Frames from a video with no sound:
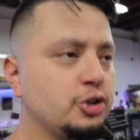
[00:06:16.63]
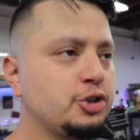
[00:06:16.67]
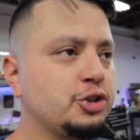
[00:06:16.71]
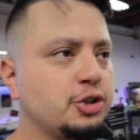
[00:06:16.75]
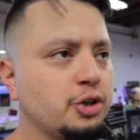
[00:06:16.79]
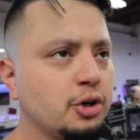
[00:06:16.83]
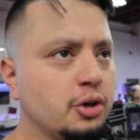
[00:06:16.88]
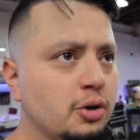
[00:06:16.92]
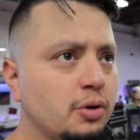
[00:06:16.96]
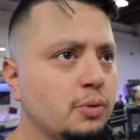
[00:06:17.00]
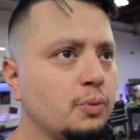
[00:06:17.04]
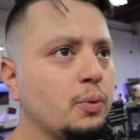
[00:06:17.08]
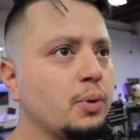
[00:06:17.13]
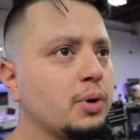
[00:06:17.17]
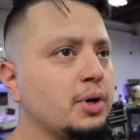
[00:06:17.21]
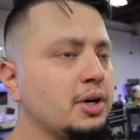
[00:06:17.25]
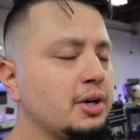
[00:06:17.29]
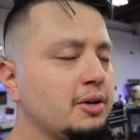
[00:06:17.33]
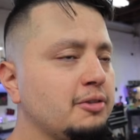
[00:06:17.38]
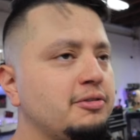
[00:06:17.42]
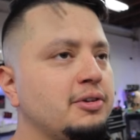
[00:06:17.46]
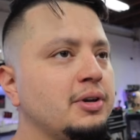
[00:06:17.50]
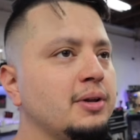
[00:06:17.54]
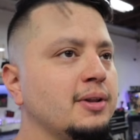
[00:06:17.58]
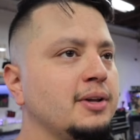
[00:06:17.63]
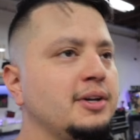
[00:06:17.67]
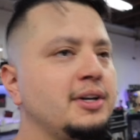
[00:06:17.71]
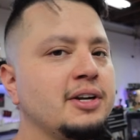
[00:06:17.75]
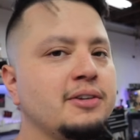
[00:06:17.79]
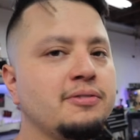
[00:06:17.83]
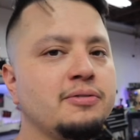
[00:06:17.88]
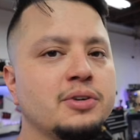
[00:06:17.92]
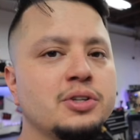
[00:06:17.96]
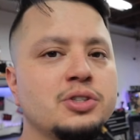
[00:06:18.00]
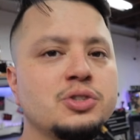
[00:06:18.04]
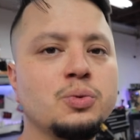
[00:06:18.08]
sure we're gonna feel a
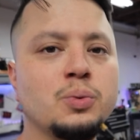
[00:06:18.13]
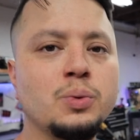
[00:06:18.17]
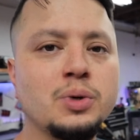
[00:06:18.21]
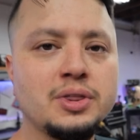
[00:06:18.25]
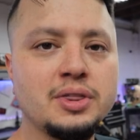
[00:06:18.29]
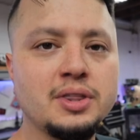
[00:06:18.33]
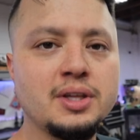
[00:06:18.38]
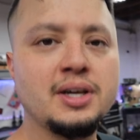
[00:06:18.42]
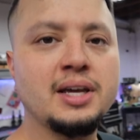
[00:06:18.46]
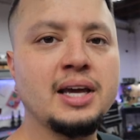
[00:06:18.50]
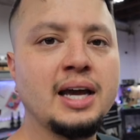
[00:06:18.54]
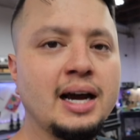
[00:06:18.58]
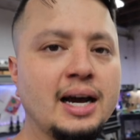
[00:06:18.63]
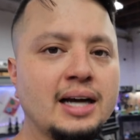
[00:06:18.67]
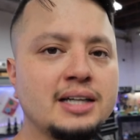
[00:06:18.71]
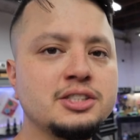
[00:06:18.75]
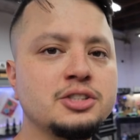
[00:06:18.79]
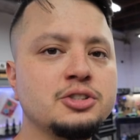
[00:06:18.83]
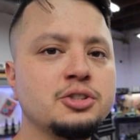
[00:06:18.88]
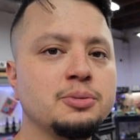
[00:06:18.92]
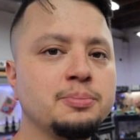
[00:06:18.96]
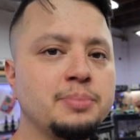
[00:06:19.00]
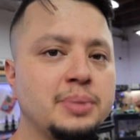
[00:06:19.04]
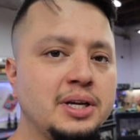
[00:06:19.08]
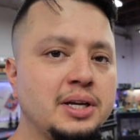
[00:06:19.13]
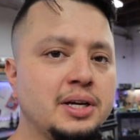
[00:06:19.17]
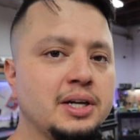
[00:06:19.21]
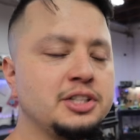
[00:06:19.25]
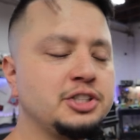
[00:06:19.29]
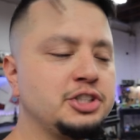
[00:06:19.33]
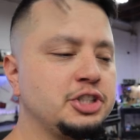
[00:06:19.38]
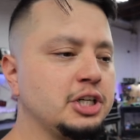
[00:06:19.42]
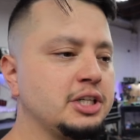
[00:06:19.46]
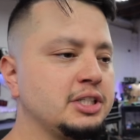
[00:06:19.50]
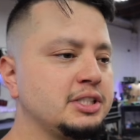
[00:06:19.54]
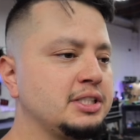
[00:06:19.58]
difference with the caster being
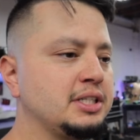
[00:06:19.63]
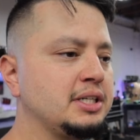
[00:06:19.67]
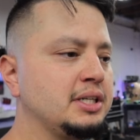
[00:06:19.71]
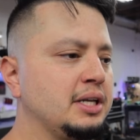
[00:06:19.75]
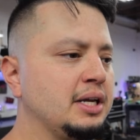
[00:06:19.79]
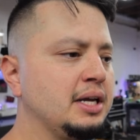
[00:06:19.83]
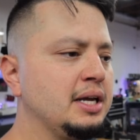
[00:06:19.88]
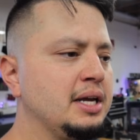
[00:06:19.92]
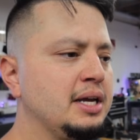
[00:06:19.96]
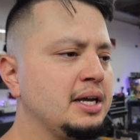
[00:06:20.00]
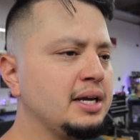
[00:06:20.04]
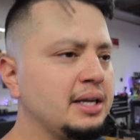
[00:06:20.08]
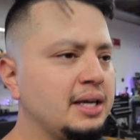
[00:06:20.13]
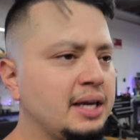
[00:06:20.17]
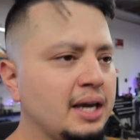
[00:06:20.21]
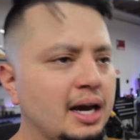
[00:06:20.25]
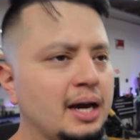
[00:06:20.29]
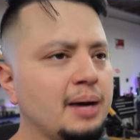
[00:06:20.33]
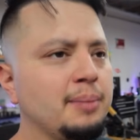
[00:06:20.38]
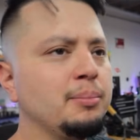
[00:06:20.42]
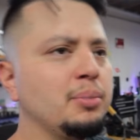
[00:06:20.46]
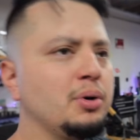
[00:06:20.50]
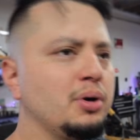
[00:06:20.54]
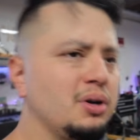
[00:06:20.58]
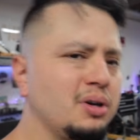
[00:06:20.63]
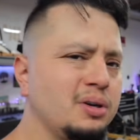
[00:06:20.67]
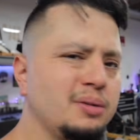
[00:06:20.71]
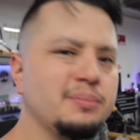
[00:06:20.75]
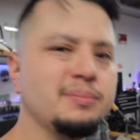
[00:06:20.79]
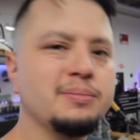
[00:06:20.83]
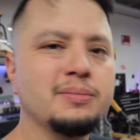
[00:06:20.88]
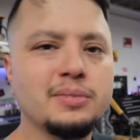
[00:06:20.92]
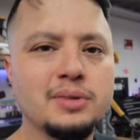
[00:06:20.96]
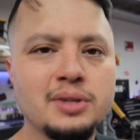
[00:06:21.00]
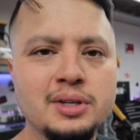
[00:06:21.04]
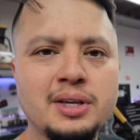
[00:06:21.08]
adjusted. Camber
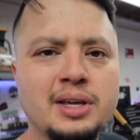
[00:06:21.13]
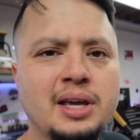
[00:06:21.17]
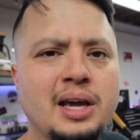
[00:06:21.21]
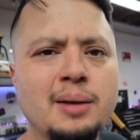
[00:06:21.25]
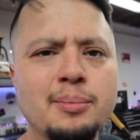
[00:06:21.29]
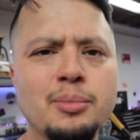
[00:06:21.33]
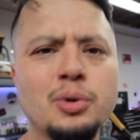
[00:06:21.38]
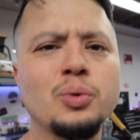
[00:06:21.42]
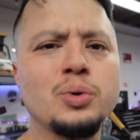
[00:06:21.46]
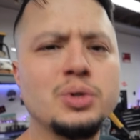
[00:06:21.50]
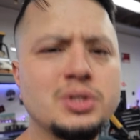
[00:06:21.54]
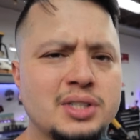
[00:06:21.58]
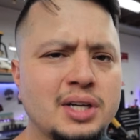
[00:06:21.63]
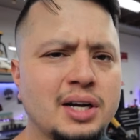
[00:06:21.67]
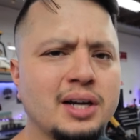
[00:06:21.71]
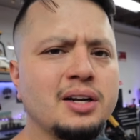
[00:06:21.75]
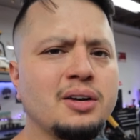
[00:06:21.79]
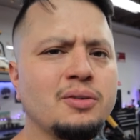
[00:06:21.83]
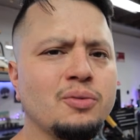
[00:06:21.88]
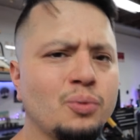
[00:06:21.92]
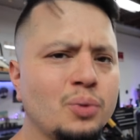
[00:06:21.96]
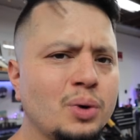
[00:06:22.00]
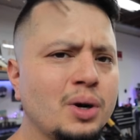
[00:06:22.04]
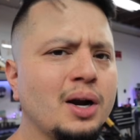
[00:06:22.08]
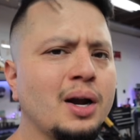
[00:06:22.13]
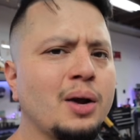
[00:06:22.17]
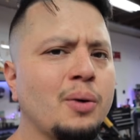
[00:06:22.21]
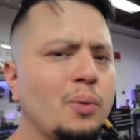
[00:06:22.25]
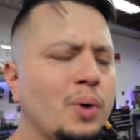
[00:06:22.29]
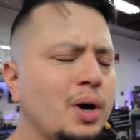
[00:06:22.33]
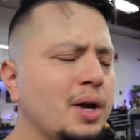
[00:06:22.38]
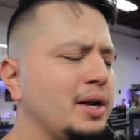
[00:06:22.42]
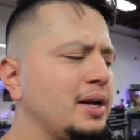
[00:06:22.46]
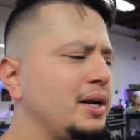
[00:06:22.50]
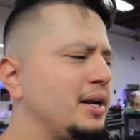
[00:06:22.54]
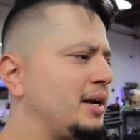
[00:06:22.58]
was kind of where I
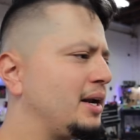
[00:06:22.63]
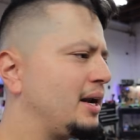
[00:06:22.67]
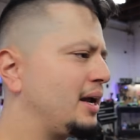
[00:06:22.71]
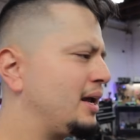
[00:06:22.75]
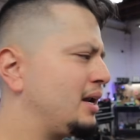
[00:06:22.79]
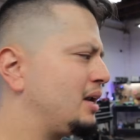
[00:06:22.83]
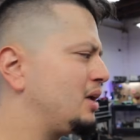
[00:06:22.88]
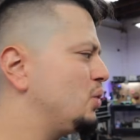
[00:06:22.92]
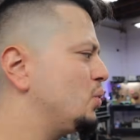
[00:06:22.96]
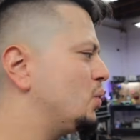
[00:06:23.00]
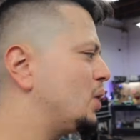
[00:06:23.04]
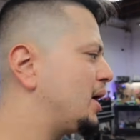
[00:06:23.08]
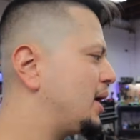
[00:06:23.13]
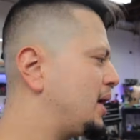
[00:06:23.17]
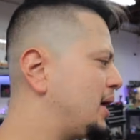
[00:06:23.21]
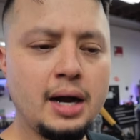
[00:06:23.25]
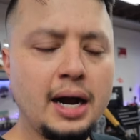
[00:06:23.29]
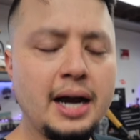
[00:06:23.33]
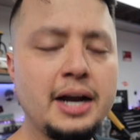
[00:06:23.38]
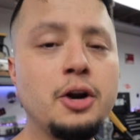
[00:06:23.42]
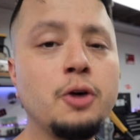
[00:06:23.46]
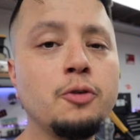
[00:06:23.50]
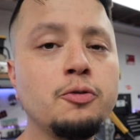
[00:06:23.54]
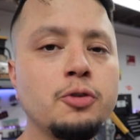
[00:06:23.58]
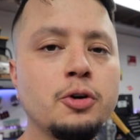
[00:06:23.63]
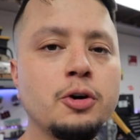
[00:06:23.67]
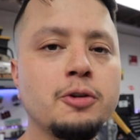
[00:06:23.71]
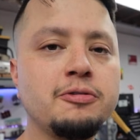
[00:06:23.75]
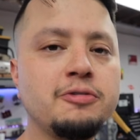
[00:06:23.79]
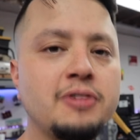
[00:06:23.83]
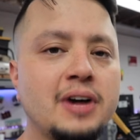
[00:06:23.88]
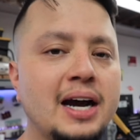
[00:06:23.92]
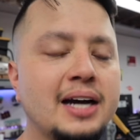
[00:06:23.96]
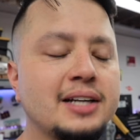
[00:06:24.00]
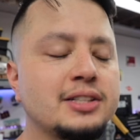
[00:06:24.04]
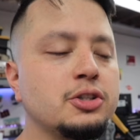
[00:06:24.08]
wanted it anyway. I know for a
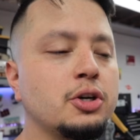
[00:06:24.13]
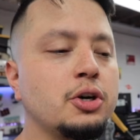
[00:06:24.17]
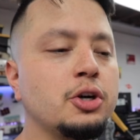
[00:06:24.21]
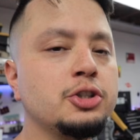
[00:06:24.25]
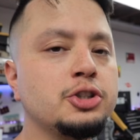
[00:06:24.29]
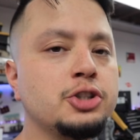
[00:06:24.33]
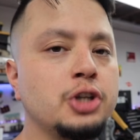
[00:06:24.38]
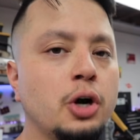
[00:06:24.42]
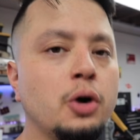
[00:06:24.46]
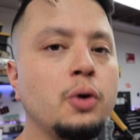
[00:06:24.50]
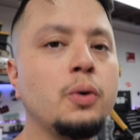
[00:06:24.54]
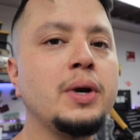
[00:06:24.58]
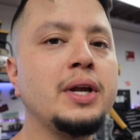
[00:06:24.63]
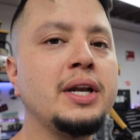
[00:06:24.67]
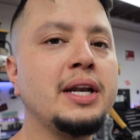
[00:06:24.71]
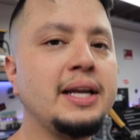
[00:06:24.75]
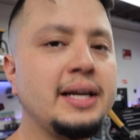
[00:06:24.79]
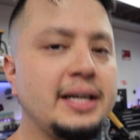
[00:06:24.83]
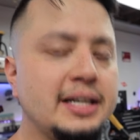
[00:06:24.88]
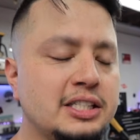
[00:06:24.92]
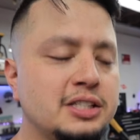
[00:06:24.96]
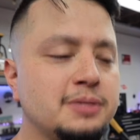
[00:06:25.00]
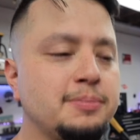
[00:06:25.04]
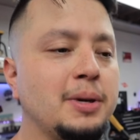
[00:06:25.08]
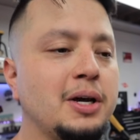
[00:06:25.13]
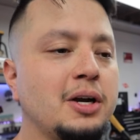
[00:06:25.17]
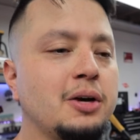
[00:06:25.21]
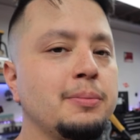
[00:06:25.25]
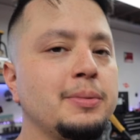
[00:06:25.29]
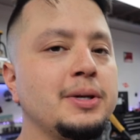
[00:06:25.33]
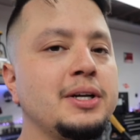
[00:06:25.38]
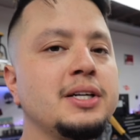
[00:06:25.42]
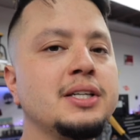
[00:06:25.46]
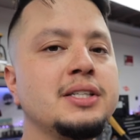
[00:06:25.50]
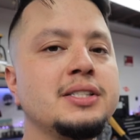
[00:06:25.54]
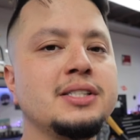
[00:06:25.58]
fact our toe-in is better
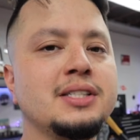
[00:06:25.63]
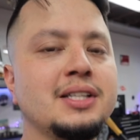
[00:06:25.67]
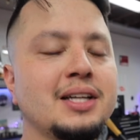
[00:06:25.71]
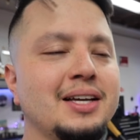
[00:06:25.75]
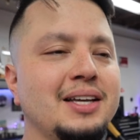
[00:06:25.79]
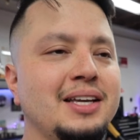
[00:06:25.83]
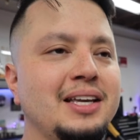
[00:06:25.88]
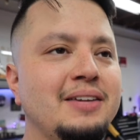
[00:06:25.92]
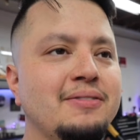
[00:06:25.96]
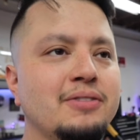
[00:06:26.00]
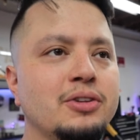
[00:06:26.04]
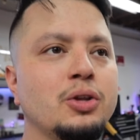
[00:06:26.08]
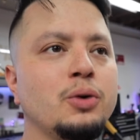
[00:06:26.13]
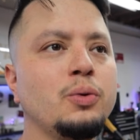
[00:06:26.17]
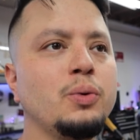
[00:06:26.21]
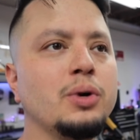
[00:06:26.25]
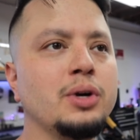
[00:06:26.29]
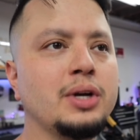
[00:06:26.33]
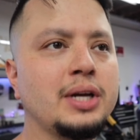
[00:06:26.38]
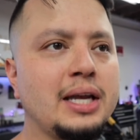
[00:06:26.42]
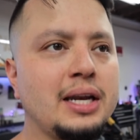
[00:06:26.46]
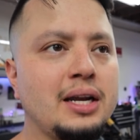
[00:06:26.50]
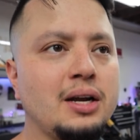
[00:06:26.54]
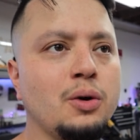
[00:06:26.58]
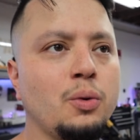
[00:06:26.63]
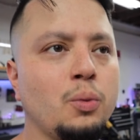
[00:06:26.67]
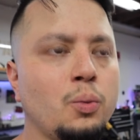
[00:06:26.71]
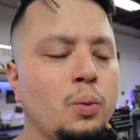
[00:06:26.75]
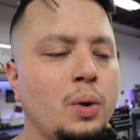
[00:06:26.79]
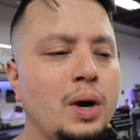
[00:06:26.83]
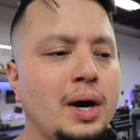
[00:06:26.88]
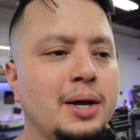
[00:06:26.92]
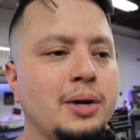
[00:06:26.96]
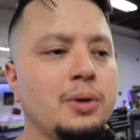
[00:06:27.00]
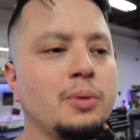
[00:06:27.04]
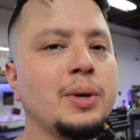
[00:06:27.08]
because even though we were getting a
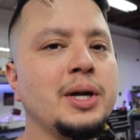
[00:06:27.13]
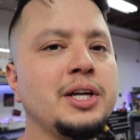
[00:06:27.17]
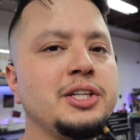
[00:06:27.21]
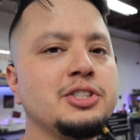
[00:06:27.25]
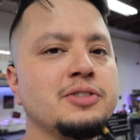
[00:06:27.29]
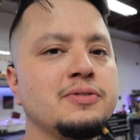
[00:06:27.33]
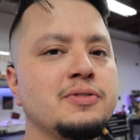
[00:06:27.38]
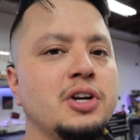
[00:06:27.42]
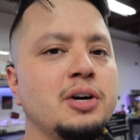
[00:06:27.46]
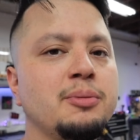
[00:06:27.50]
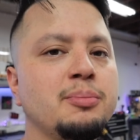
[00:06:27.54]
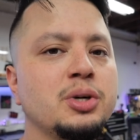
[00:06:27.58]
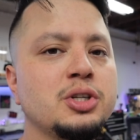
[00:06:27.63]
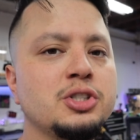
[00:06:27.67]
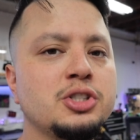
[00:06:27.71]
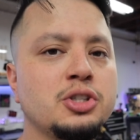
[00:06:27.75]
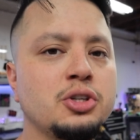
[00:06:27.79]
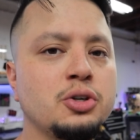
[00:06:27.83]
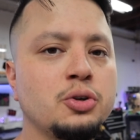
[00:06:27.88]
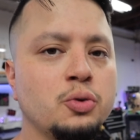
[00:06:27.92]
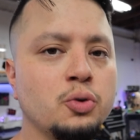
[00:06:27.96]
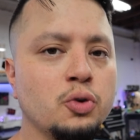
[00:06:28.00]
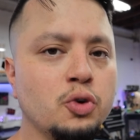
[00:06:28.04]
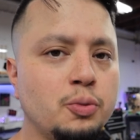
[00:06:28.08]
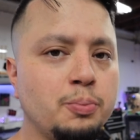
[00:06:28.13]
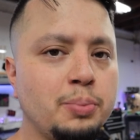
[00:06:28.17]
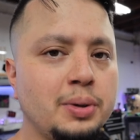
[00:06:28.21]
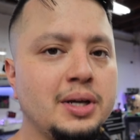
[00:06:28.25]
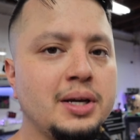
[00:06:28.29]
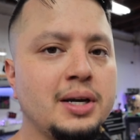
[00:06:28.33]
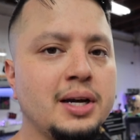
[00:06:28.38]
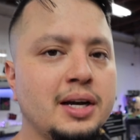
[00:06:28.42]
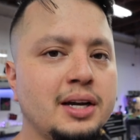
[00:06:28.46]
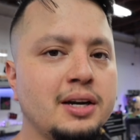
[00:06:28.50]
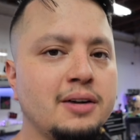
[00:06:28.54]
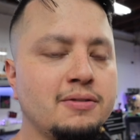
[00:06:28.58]
wide range of numbers, the
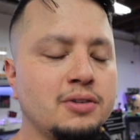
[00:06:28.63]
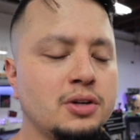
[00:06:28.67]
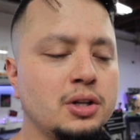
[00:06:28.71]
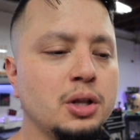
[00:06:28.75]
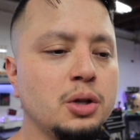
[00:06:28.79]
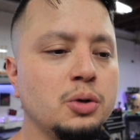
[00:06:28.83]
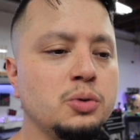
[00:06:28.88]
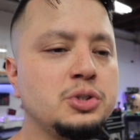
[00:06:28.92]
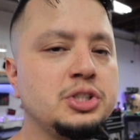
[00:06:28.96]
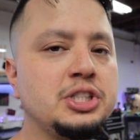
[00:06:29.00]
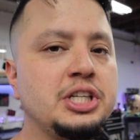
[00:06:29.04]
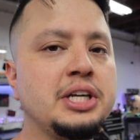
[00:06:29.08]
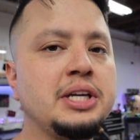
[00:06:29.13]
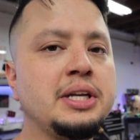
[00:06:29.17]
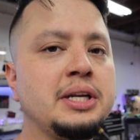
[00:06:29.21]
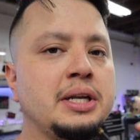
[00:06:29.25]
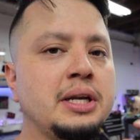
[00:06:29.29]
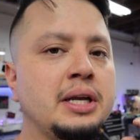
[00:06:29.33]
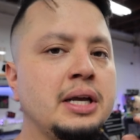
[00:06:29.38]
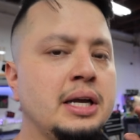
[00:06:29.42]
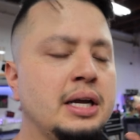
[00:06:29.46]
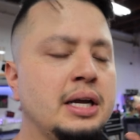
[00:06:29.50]
grouping kind of closed in